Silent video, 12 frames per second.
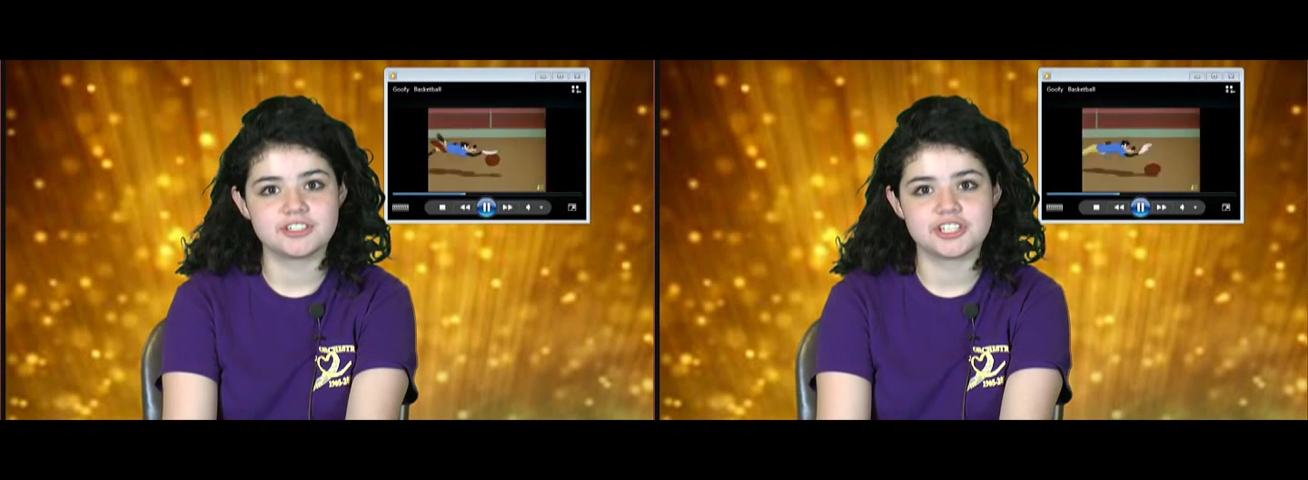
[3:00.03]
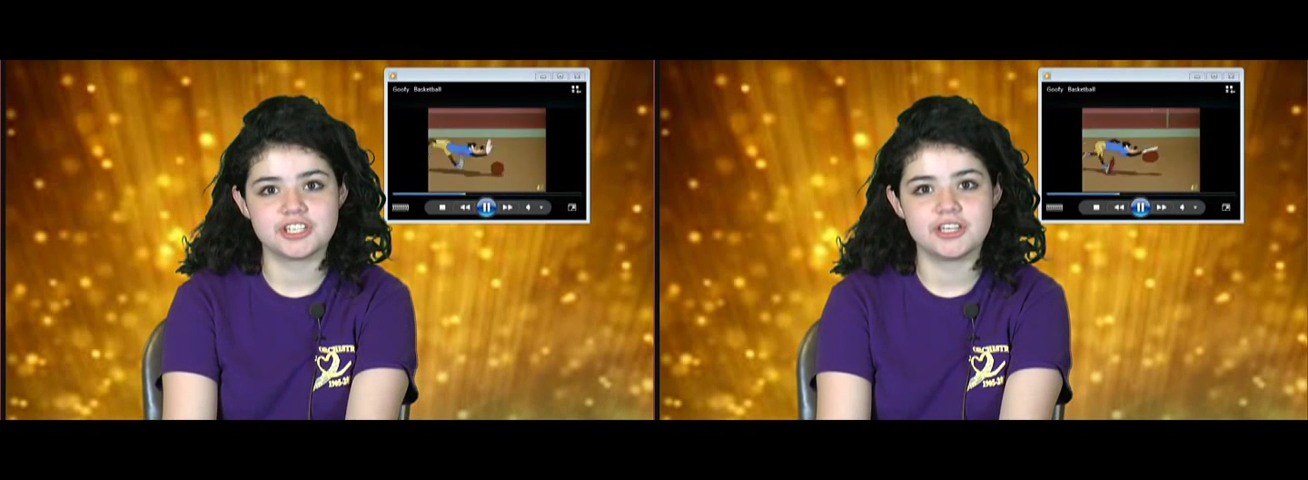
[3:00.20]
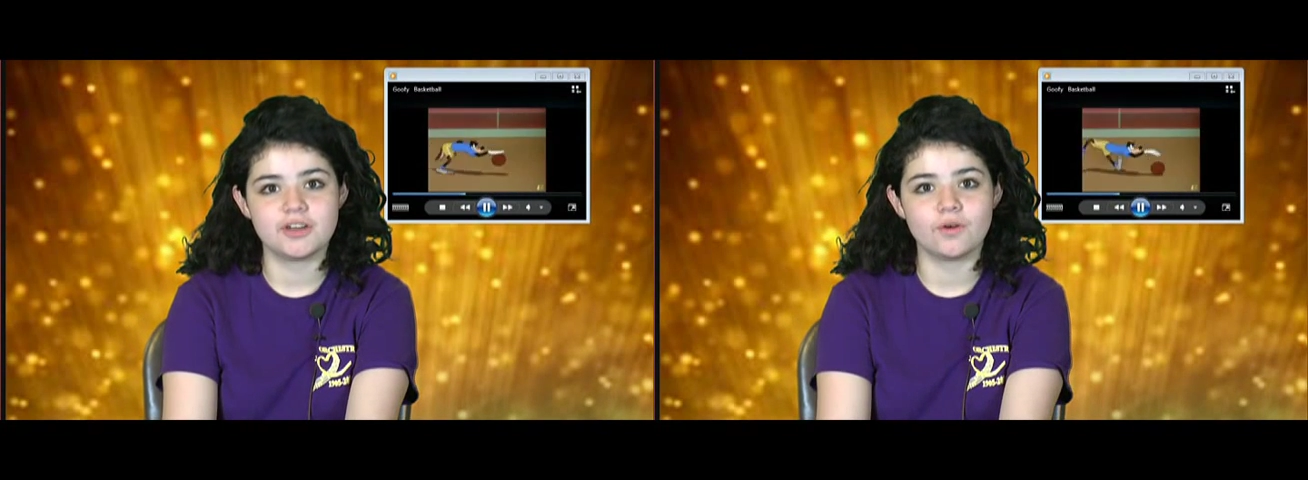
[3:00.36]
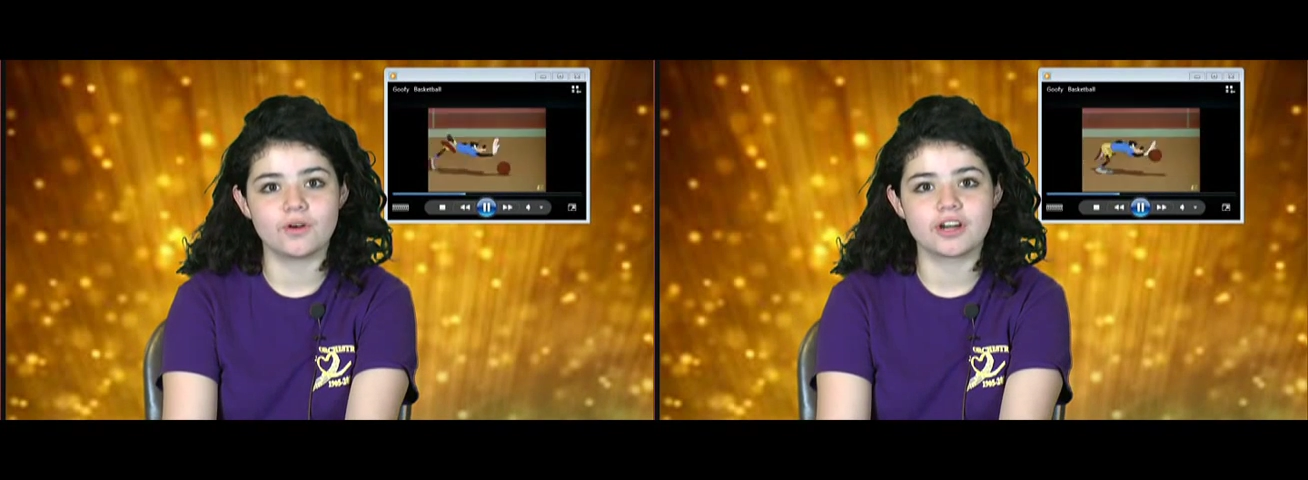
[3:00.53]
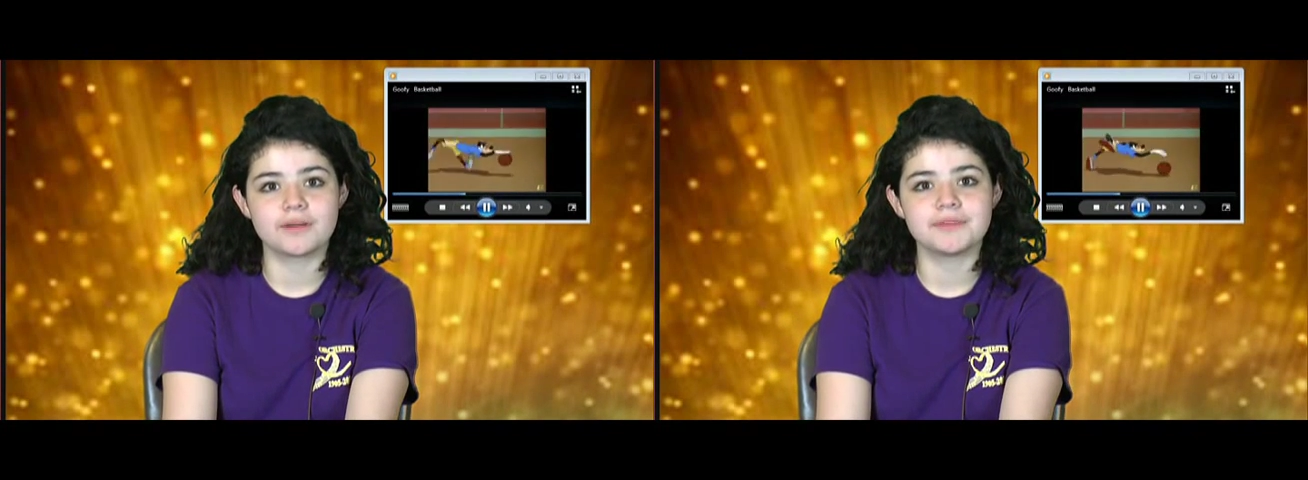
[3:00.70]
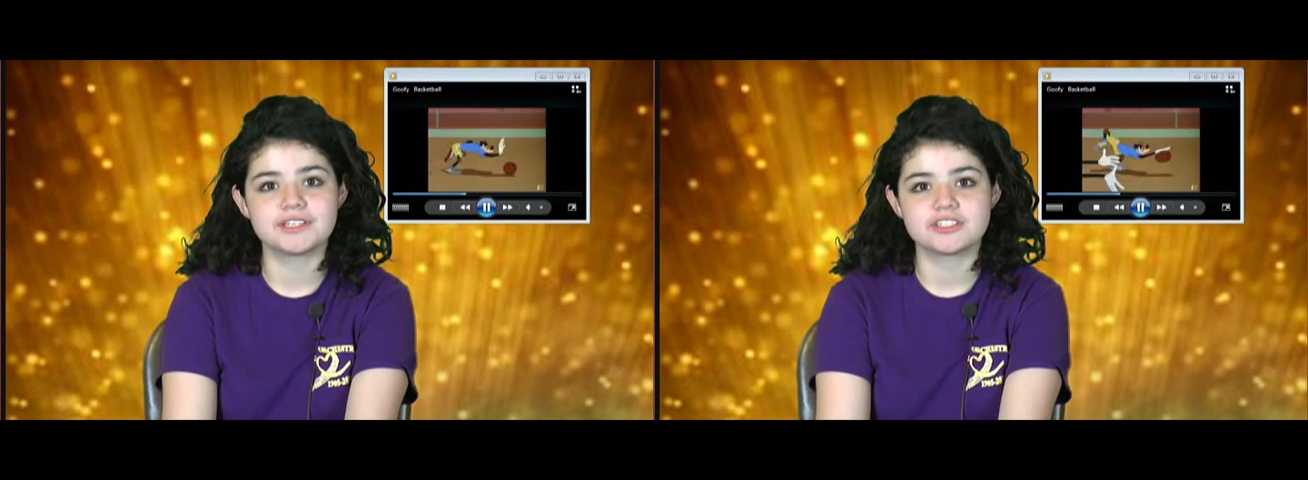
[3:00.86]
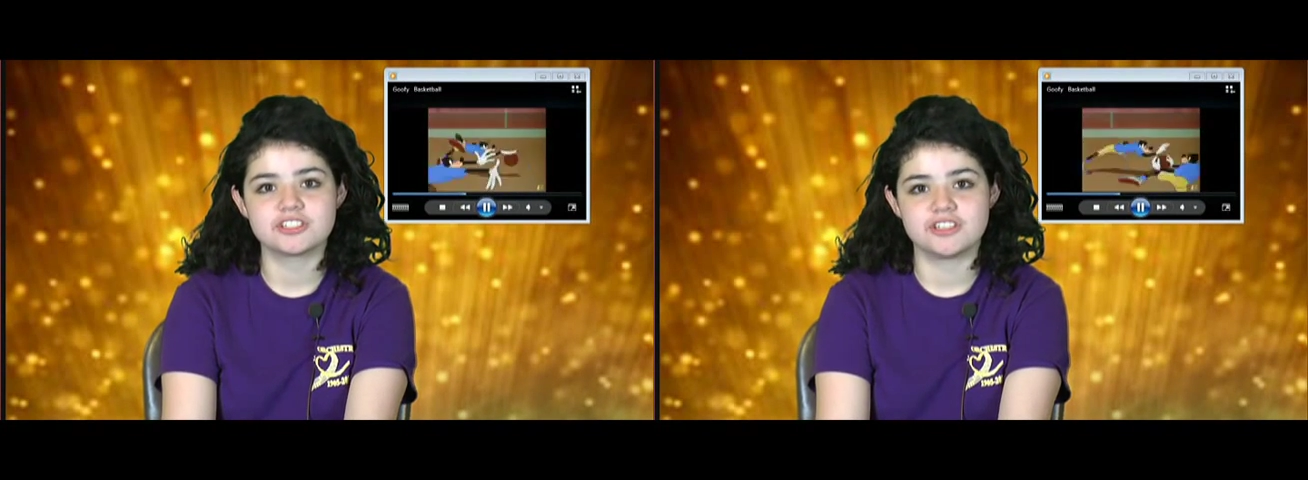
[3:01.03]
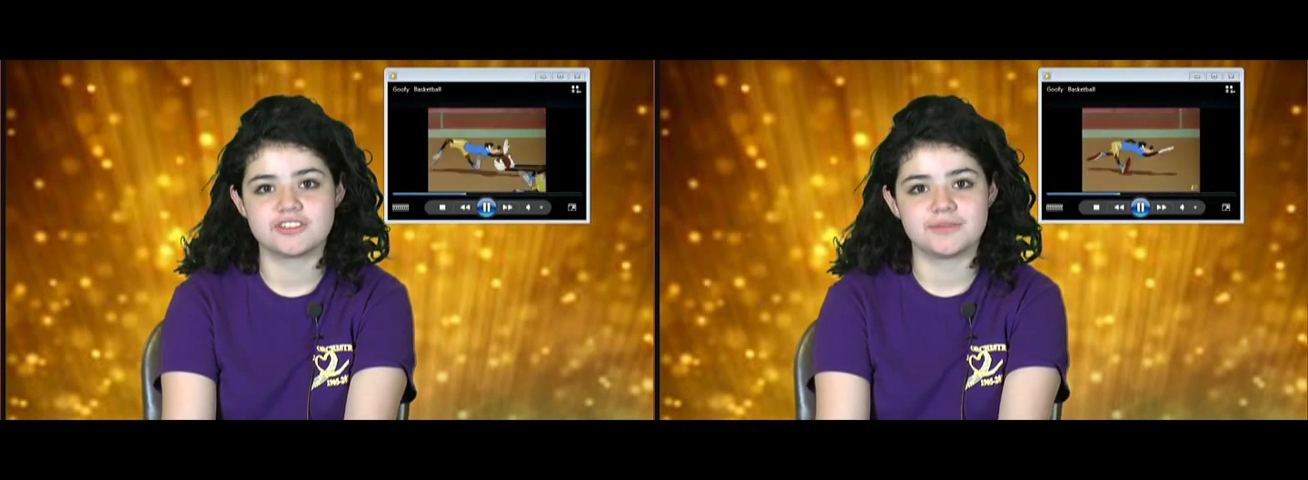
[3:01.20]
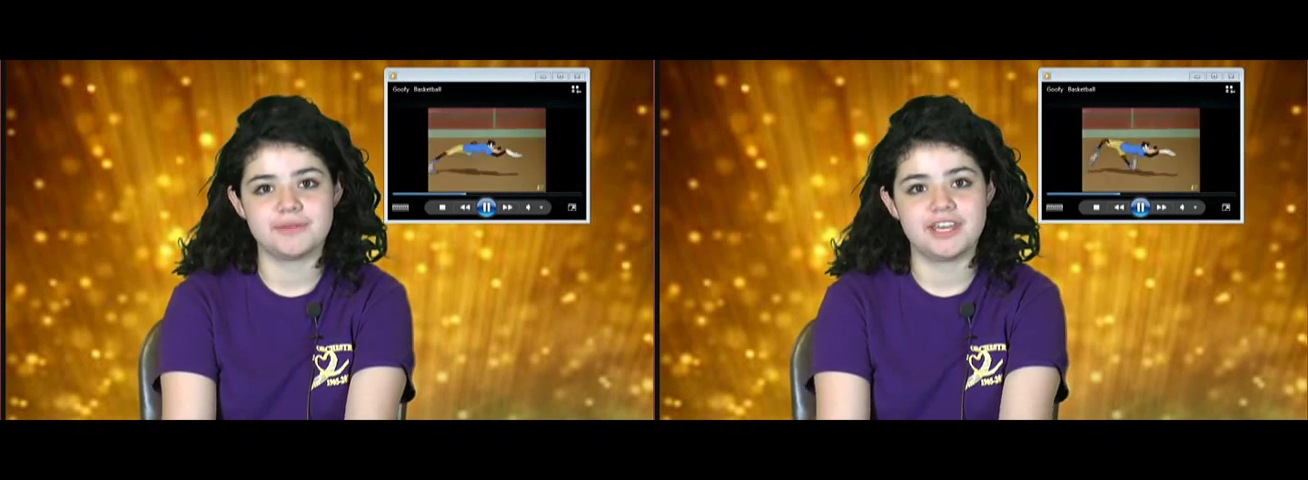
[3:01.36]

G or Ms. Chisholm